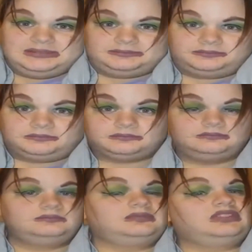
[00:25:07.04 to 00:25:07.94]
I
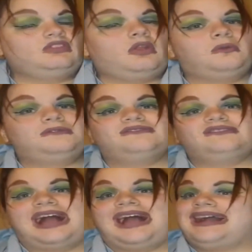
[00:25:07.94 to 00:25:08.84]
will say there was a lot
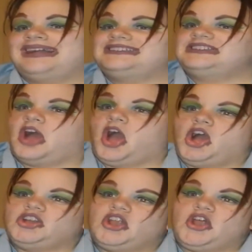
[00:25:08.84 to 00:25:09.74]
of good emotion in
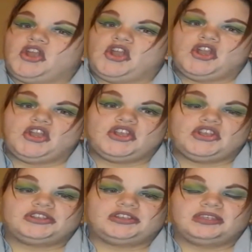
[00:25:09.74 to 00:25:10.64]
this video. I
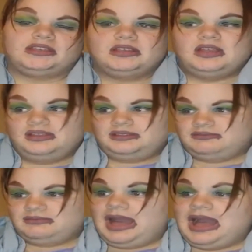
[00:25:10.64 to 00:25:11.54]
think that the
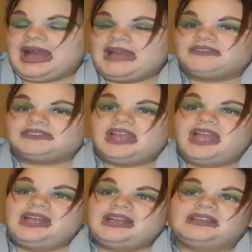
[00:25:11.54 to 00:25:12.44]
framing was perfect because that's